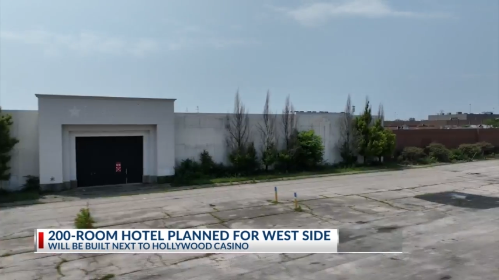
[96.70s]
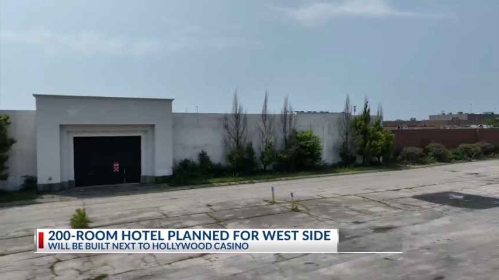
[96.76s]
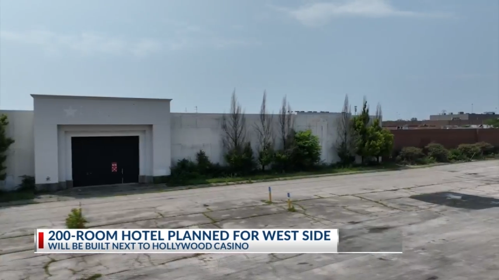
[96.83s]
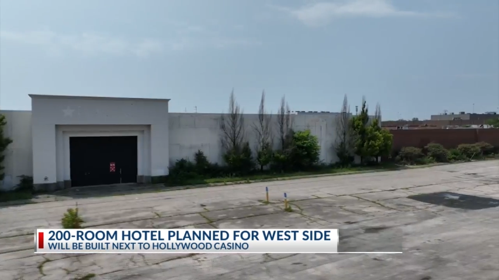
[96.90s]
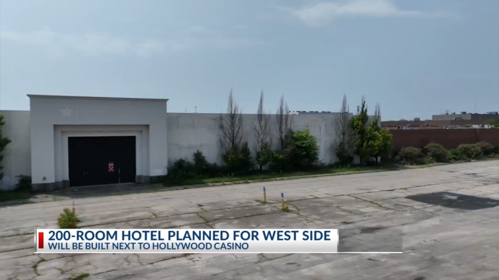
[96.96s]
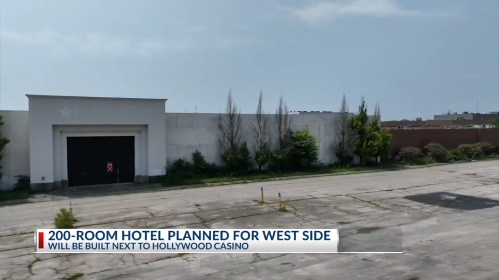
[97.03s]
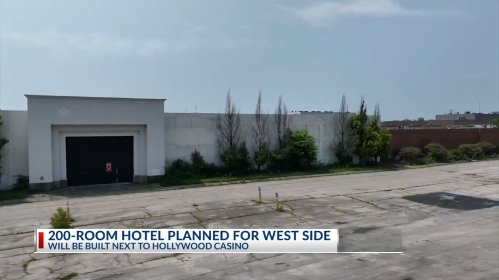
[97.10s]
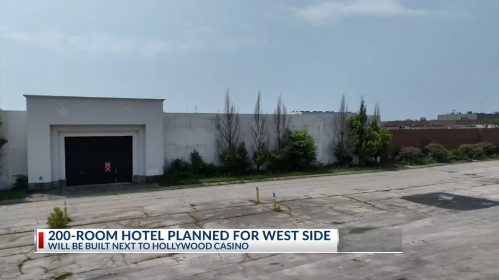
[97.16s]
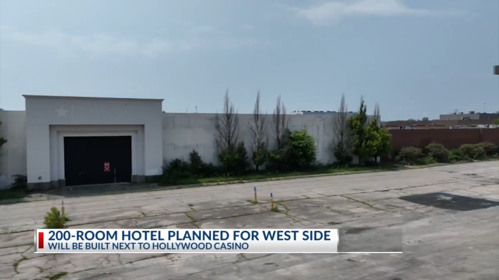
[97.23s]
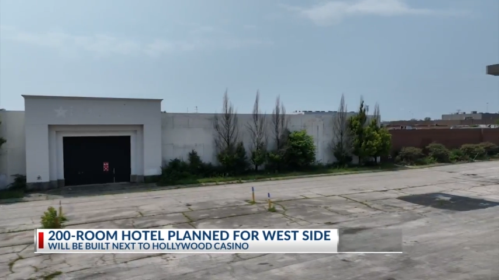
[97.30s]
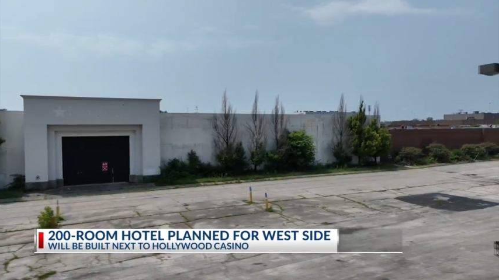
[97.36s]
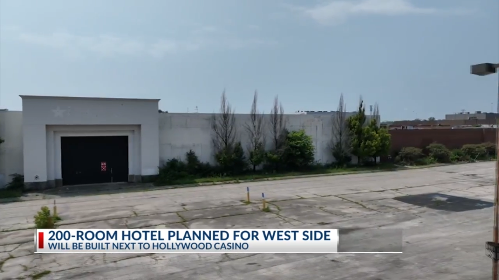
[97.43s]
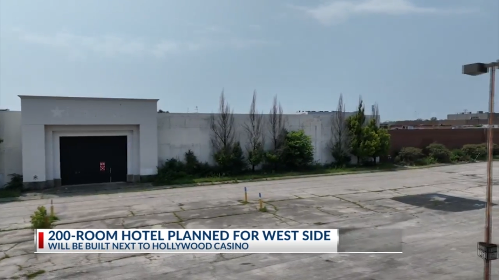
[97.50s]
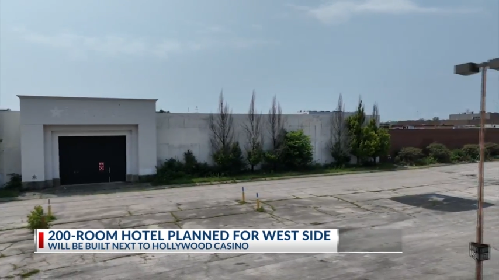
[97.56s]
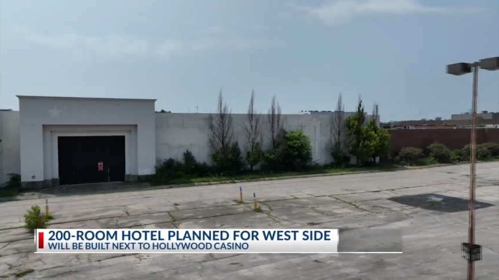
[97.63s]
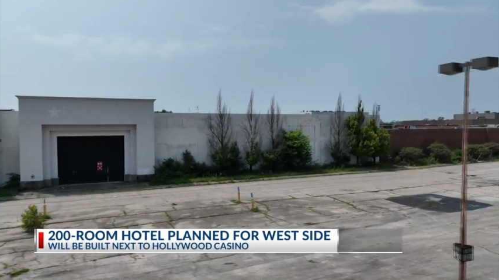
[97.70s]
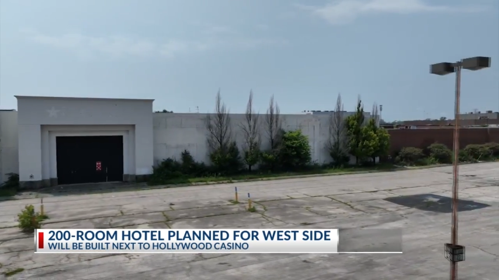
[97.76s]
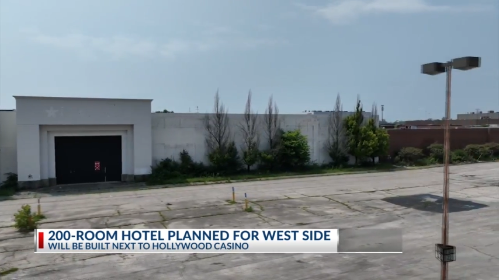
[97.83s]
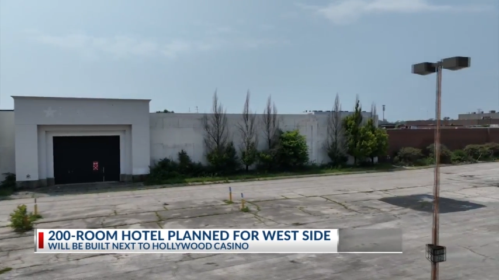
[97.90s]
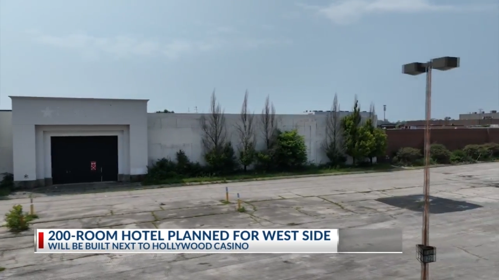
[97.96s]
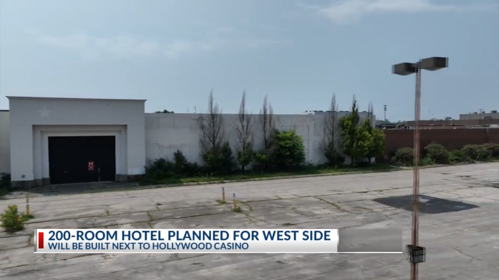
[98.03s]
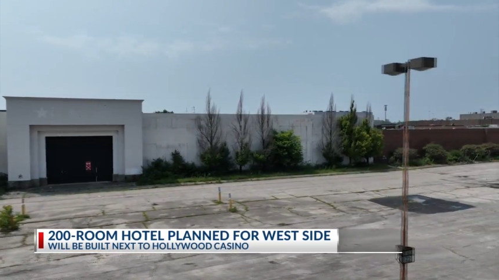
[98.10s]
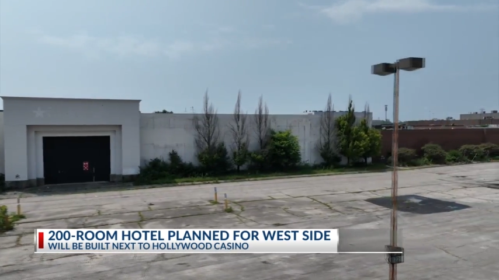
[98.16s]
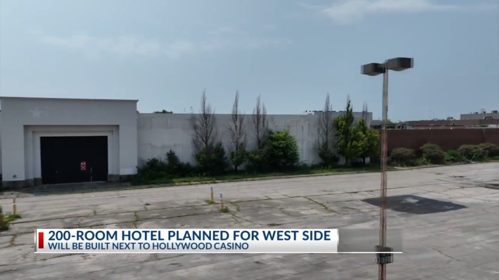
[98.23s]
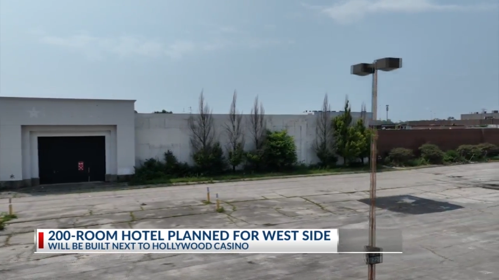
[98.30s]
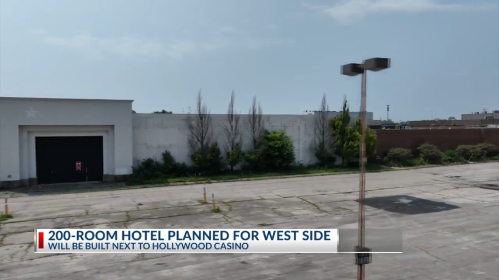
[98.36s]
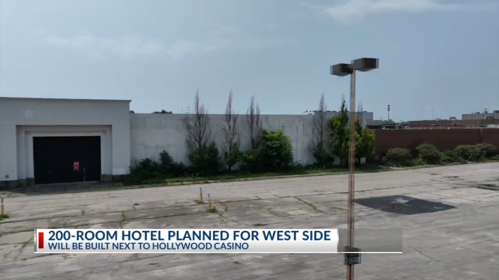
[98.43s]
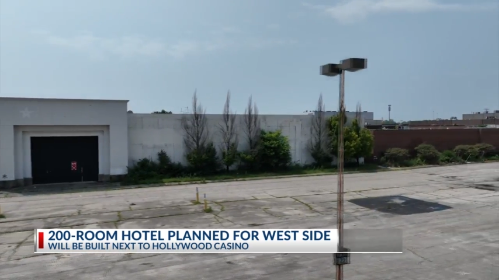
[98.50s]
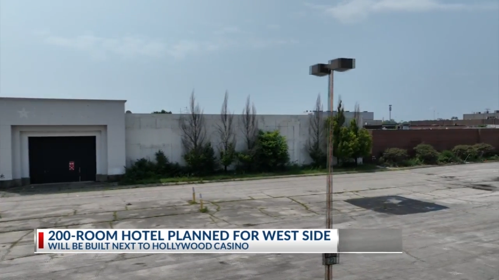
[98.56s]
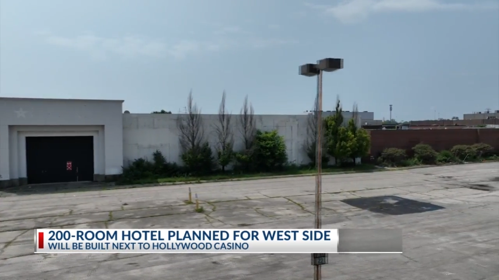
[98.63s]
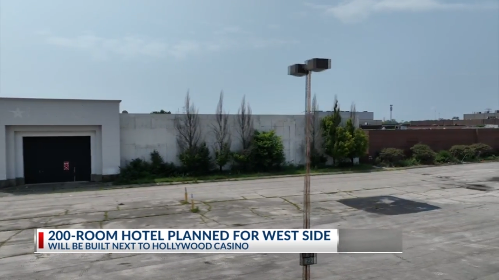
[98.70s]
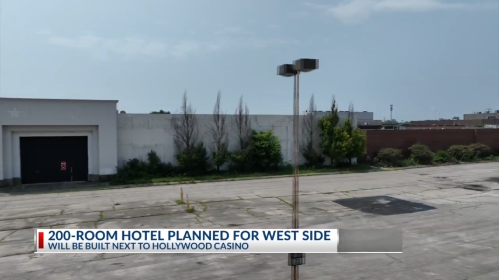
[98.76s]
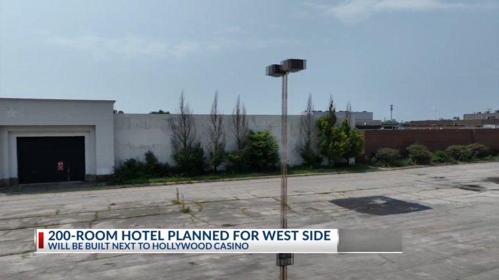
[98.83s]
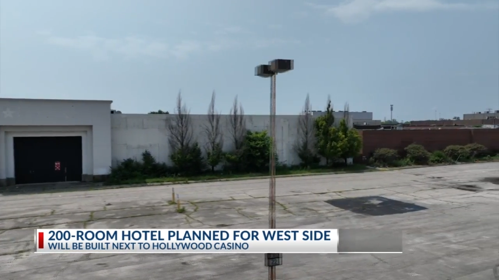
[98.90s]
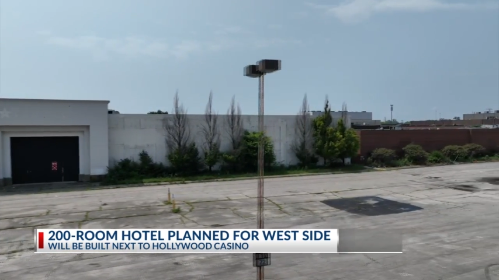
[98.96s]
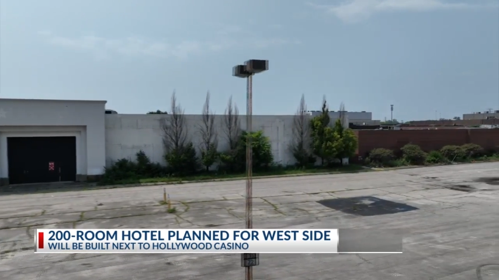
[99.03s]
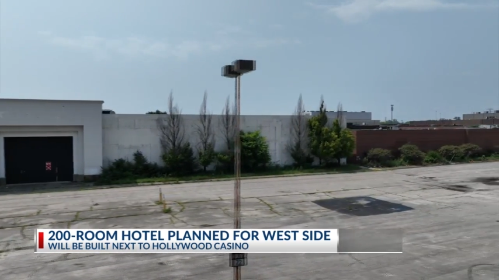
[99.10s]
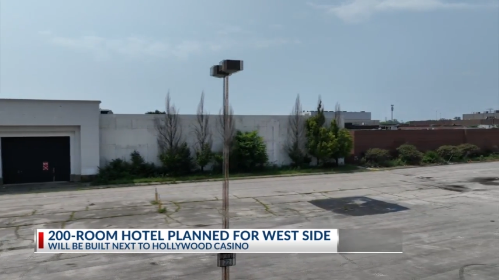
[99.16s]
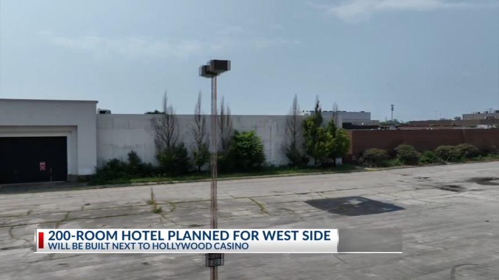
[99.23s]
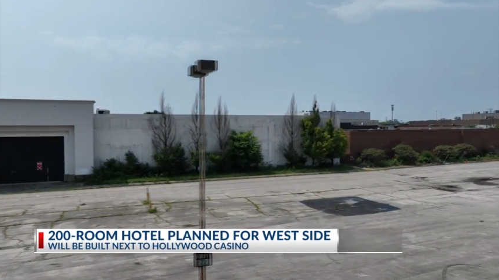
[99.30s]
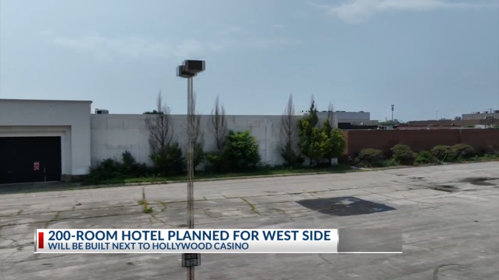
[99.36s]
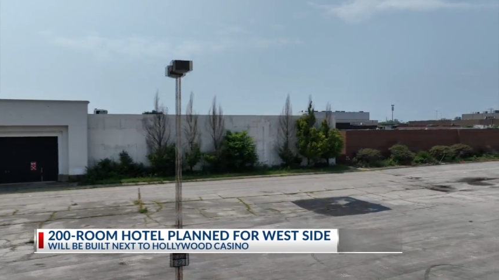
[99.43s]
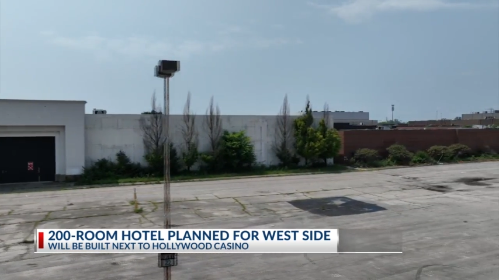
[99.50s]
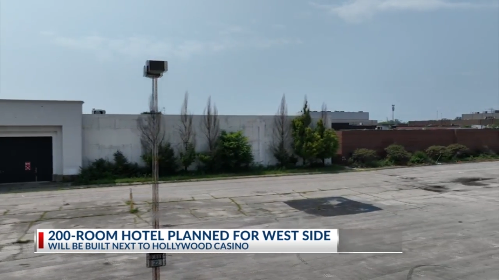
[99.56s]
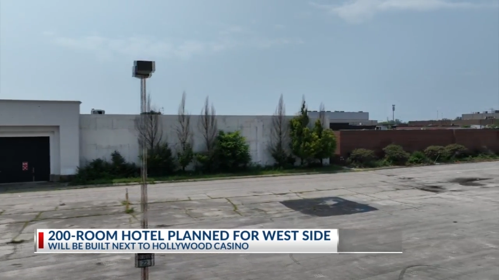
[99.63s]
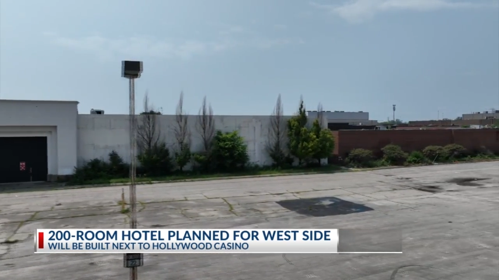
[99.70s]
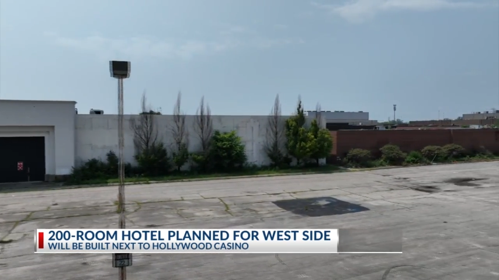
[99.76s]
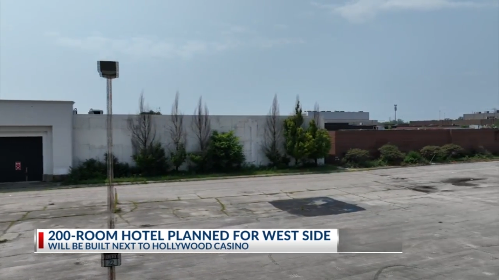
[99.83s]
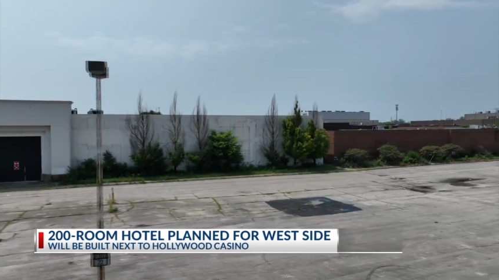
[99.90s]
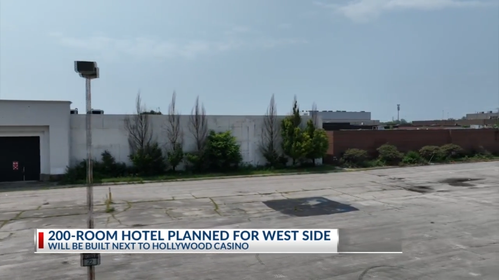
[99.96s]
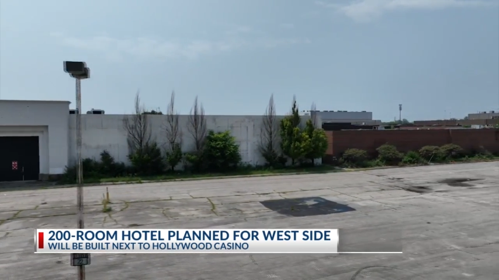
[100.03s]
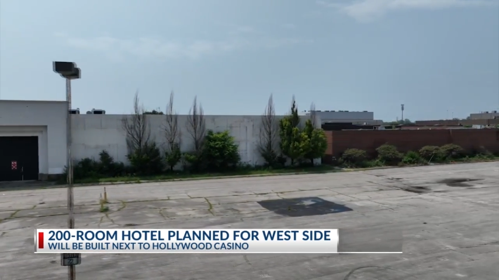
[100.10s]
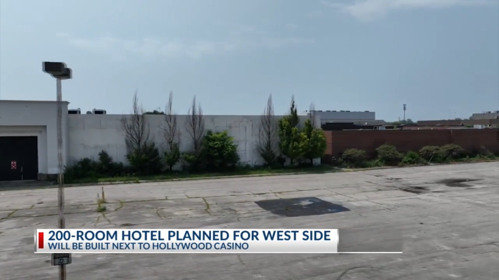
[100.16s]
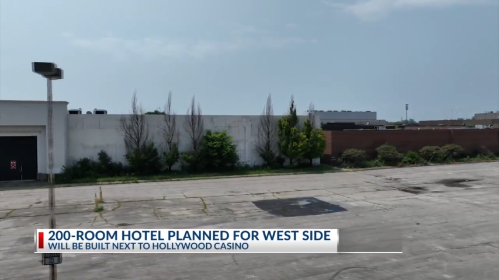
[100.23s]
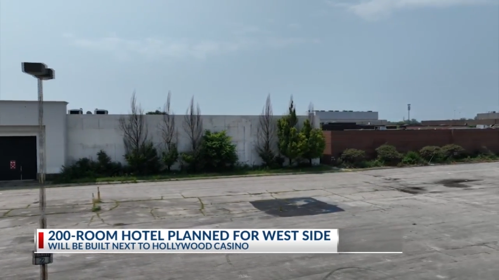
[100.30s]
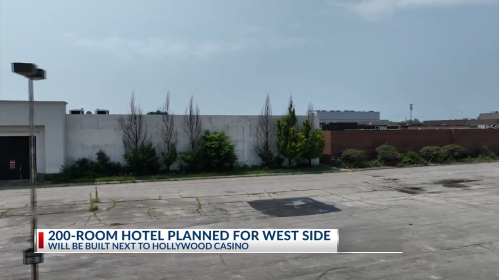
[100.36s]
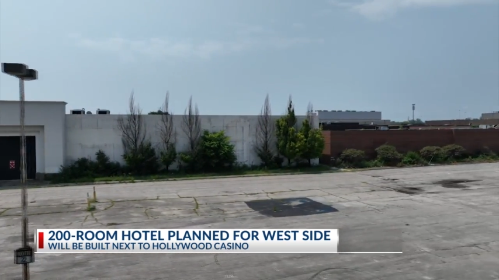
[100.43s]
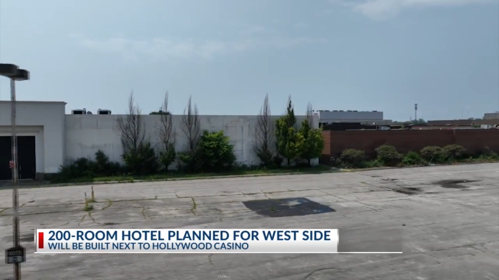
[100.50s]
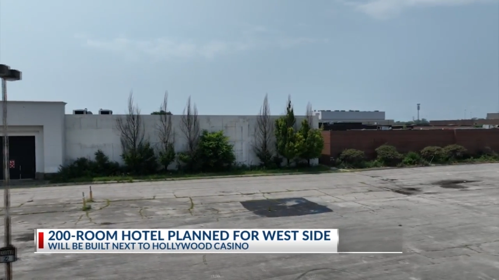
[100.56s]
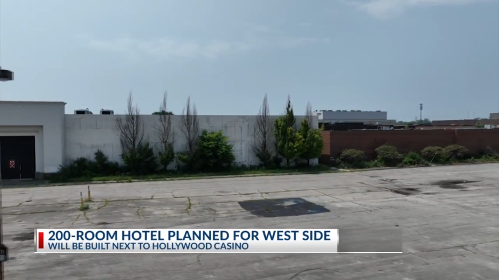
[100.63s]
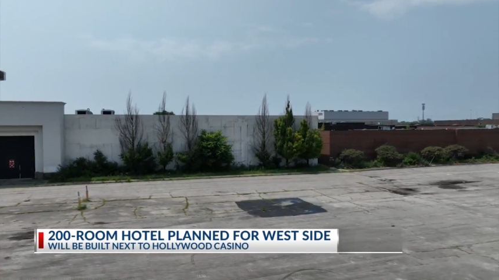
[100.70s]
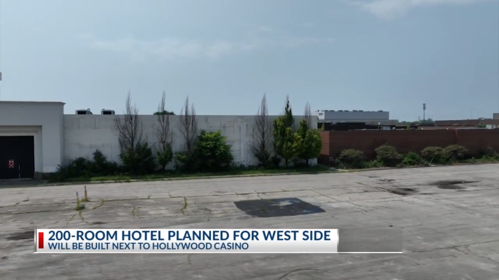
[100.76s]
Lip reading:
Nobody's mouth can be seen.